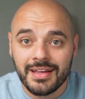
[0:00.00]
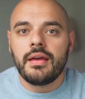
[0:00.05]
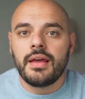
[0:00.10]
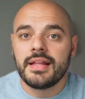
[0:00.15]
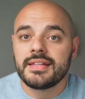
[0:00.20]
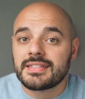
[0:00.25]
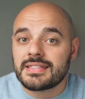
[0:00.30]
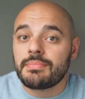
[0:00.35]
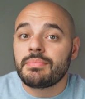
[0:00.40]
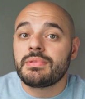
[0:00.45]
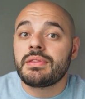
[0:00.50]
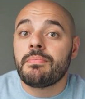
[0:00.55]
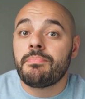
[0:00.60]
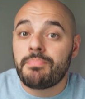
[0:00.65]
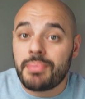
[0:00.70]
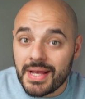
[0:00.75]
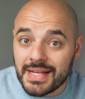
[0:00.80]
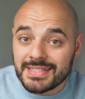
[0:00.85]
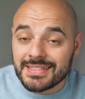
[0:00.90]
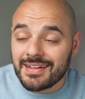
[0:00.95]
And some of the
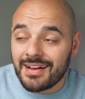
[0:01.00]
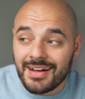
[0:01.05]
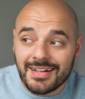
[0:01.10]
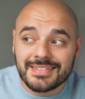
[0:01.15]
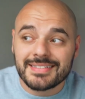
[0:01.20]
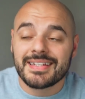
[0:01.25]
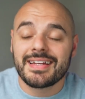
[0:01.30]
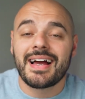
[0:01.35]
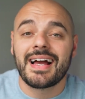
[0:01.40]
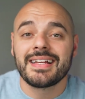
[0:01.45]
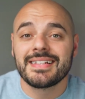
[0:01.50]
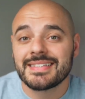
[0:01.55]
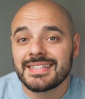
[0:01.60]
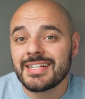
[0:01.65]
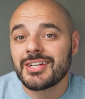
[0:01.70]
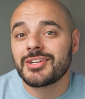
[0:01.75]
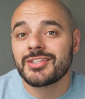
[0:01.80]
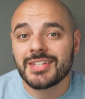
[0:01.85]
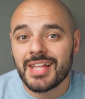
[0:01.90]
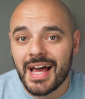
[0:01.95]
best content I see
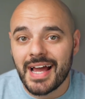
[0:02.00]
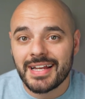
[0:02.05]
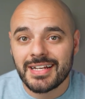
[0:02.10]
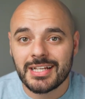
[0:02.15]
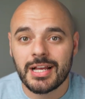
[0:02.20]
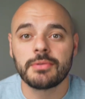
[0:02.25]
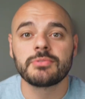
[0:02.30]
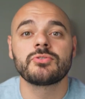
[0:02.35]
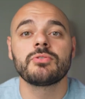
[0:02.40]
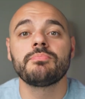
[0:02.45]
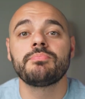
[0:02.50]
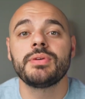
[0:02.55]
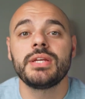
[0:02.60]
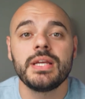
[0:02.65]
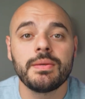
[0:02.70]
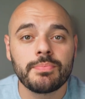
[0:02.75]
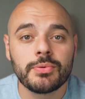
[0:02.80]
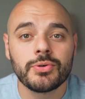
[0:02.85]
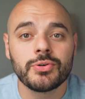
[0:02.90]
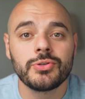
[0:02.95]
online comes from
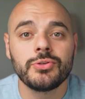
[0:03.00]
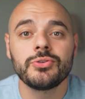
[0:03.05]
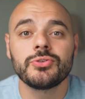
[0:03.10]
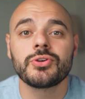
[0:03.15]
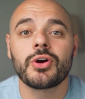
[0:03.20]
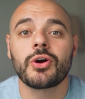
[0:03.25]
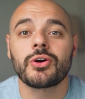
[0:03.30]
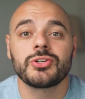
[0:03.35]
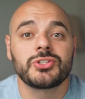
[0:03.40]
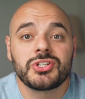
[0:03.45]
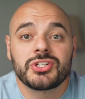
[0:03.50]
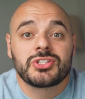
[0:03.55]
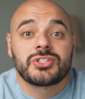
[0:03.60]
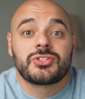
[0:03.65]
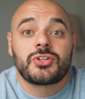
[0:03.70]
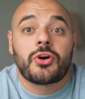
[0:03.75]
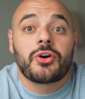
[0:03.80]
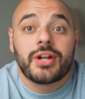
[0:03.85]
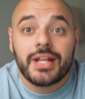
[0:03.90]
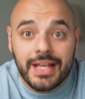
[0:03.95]
people who are just
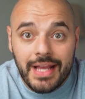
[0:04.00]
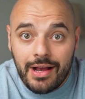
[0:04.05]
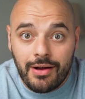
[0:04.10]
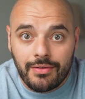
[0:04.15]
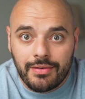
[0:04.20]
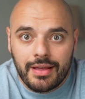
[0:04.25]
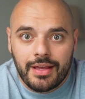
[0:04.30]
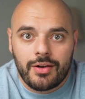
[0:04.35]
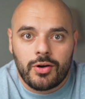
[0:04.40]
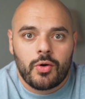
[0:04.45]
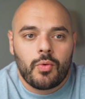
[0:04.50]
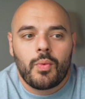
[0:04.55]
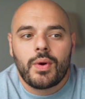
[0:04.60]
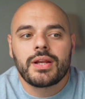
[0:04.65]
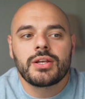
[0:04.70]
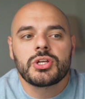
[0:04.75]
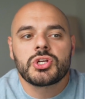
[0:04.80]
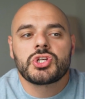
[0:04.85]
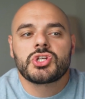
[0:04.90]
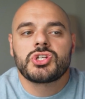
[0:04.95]
starting out and are
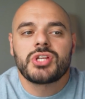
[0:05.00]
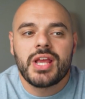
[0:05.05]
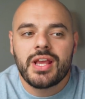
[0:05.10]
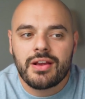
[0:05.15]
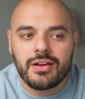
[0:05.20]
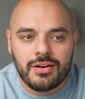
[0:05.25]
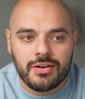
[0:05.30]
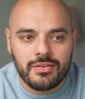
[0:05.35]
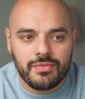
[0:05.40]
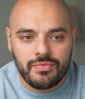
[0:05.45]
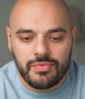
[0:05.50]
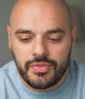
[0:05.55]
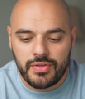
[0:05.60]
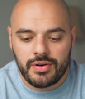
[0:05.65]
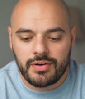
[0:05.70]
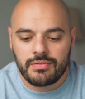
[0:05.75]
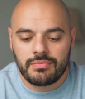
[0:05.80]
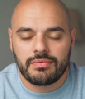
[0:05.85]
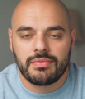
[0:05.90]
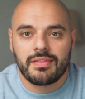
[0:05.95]
wanting to share
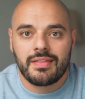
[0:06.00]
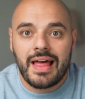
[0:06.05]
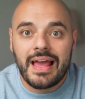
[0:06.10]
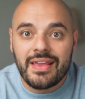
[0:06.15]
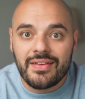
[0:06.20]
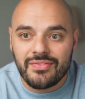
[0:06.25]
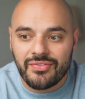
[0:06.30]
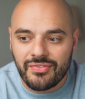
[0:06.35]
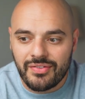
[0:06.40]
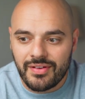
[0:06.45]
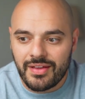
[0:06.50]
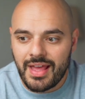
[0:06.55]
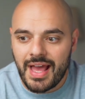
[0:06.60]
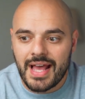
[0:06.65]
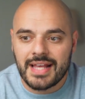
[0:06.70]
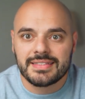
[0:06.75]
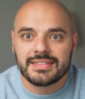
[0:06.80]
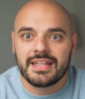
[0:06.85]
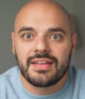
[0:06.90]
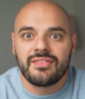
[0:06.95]
their life
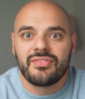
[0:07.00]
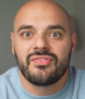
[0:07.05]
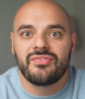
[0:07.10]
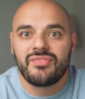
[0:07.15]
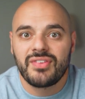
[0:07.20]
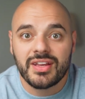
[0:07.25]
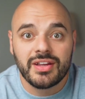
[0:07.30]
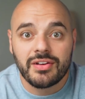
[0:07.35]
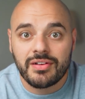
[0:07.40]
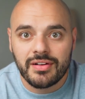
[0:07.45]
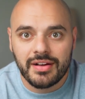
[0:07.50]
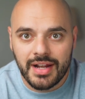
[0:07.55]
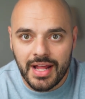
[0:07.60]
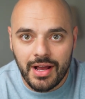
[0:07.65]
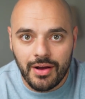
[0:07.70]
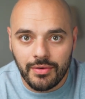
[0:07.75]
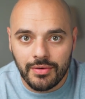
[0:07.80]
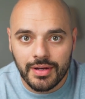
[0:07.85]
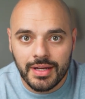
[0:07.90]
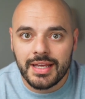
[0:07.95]
as they figure it
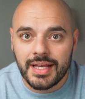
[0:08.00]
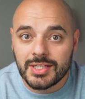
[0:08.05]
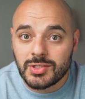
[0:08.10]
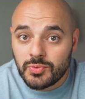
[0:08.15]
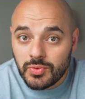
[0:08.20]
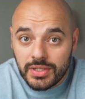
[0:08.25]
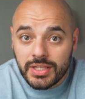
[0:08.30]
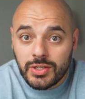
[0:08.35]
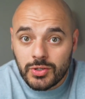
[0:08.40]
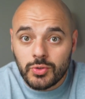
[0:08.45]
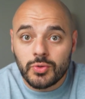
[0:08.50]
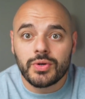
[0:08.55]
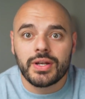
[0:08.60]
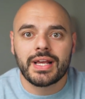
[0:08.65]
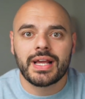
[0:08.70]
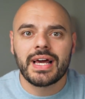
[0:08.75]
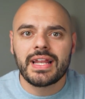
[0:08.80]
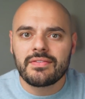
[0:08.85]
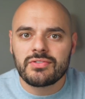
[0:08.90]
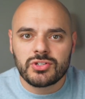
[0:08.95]
out. It's really cool and it
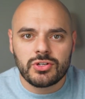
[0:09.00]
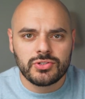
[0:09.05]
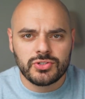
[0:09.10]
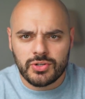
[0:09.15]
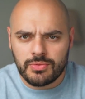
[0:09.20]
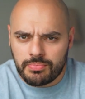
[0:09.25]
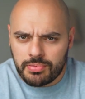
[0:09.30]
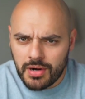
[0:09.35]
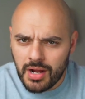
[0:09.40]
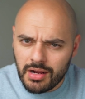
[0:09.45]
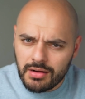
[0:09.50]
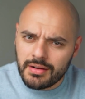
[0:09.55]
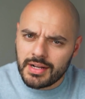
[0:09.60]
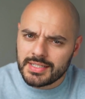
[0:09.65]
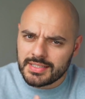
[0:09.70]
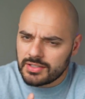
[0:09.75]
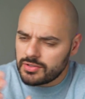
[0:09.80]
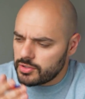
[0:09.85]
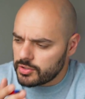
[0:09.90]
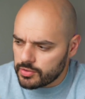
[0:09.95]
kind of shows their
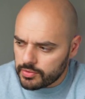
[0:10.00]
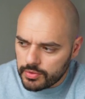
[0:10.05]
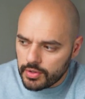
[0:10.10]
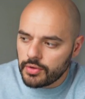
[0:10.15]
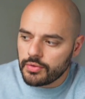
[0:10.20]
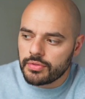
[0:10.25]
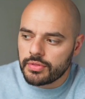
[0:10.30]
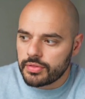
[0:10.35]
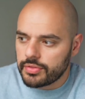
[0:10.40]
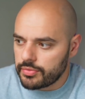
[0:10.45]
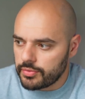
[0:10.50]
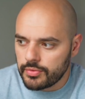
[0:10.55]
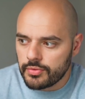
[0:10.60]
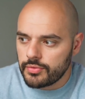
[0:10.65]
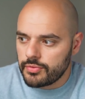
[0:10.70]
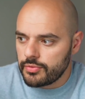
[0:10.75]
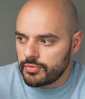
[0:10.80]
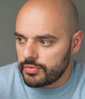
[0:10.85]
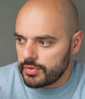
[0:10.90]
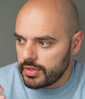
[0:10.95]
progress and their growth
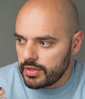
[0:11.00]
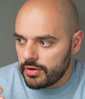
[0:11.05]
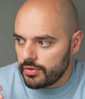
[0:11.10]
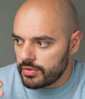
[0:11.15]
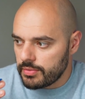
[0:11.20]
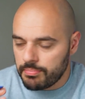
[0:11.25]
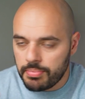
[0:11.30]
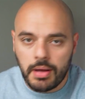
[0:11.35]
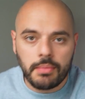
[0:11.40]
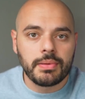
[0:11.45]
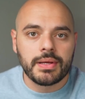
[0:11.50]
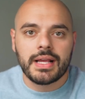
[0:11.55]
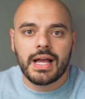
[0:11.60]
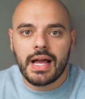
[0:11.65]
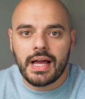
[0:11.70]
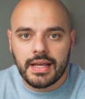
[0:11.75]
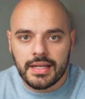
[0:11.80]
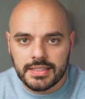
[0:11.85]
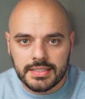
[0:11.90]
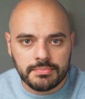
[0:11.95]
through, you know, the public
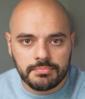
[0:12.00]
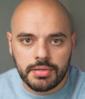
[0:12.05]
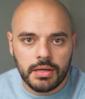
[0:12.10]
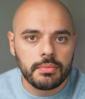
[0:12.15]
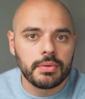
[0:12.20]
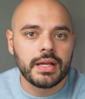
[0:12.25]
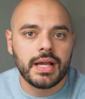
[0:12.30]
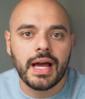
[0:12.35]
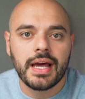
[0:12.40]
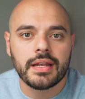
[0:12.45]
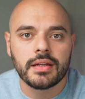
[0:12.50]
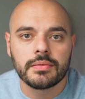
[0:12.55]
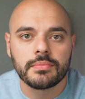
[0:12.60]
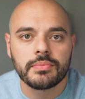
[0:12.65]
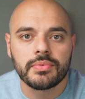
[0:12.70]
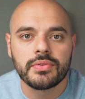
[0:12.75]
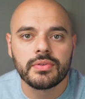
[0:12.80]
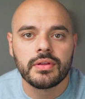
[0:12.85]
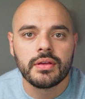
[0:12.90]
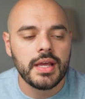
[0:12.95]
eyes and public
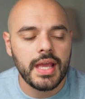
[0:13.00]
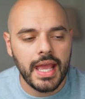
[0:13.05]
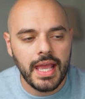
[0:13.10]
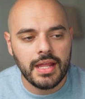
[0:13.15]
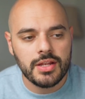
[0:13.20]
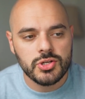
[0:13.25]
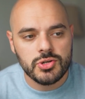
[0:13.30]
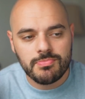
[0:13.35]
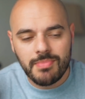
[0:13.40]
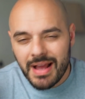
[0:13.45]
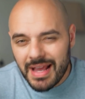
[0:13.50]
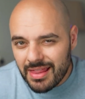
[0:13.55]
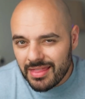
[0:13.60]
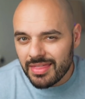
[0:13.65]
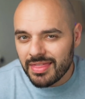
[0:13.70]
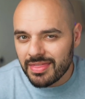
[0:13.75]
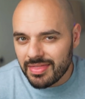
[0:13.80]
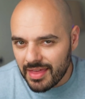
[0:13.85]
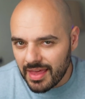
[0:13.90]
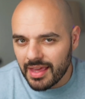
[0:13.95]
items. And you might
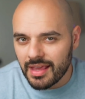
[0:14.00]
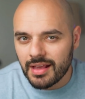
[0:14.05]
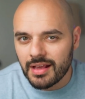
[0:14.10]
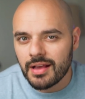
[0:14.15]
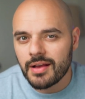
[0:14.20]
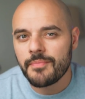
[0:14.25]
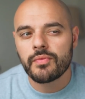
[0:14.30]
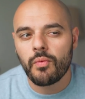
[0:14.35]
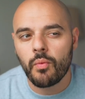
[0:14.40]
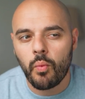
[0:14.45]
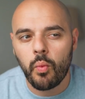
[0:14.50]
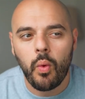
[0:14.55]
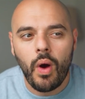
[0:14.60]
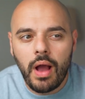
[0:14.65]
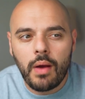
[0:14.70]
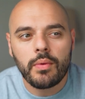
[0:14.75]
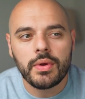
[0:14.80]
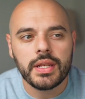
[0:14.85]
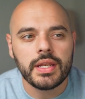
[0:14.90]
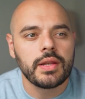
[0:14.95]
think,
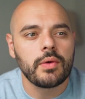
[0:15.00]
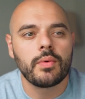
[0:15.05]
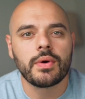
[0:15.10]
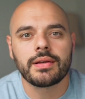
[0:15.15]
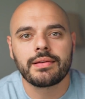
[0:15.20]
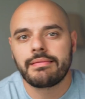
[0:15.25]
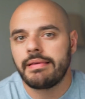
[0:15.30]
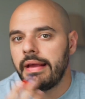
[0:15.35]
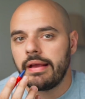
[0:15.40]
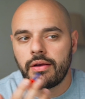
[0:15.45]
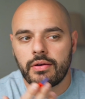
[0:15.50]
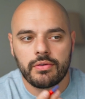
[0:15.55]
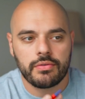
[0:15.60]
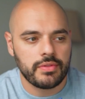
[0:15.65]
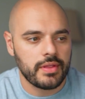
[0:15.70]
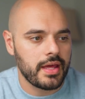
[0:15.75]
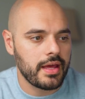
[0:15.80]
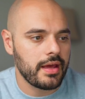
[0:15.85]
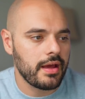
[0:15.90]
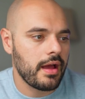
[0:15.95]
why would anyone care
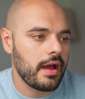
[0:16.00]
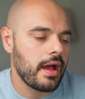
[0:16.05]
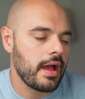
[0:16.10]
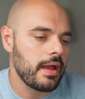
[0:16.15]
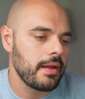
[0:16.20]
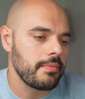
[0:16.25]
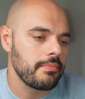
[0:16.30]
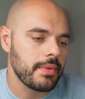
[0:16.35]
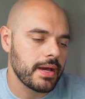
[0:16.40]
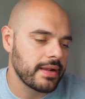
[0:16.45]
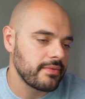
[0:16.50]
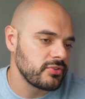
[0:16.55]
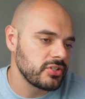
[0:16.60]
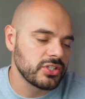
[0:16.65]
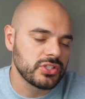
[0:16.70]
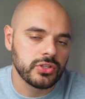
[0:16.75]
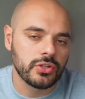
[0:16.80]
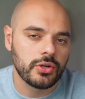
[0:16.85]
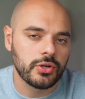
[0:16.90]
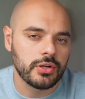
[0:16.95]
that I might have
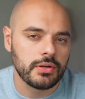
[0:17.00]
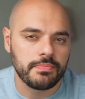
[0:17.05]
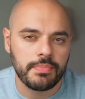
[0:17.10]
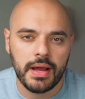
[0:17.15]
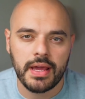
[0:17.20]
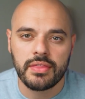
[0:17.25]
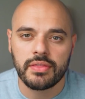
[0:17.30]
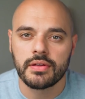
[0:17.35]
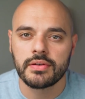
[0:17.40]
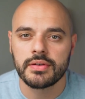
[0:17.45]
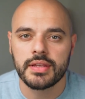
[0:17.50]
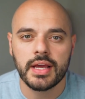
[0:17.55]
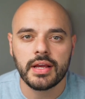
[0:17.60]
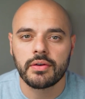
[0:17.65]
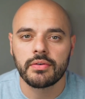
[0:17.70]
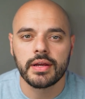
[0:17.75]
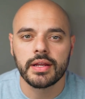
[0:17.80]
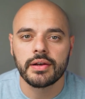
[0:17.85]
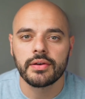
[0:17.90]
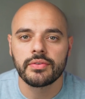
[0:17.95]
just learned Python
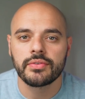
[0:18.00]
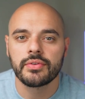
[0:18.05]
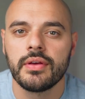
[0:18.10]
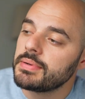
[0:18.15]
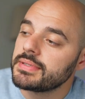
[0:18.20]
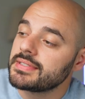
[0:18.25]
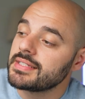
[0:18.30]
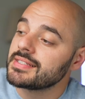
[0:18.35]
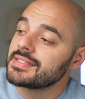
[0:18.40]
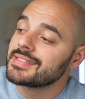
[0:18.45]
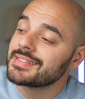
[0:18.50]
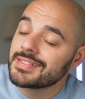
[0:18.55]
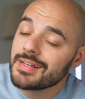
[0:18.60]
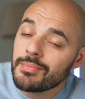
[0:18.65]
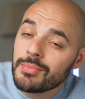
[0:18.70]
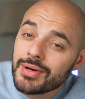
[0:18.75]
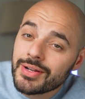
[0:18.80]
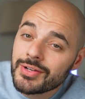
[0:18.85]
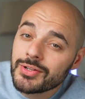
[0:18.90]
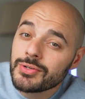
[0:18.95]
decorators? But to
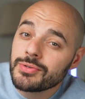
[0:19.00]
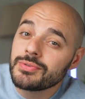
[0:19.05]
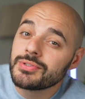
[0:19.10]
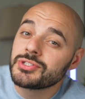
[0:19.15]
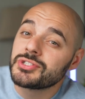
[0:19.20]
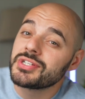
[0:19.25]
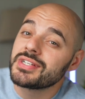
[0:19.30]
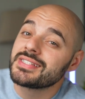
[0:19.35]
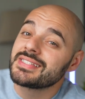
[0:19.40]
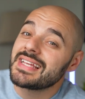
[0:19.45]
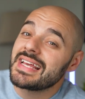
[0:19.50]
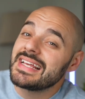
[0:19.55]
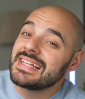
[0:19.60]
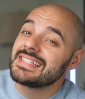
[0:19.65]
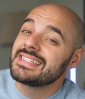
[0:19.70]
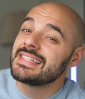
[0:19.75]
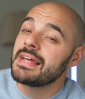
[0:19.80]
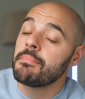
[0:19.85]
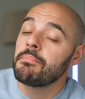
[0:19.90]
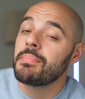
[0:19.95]
someone who is just a
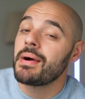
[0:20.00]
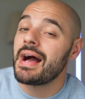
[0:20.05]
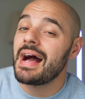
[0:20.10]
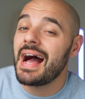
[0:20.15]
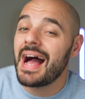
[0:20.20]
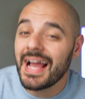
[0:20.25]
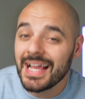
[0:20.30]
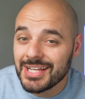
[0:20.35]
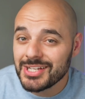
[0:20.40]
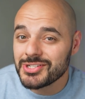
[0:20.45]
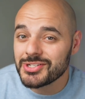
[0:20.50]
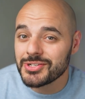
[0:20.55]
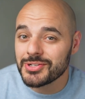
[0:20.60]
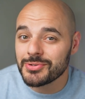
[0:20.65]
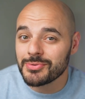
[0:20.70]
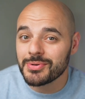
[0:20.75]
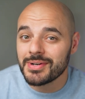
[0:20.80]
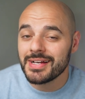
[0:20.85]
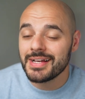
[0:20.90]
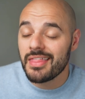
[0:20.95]
step behind you,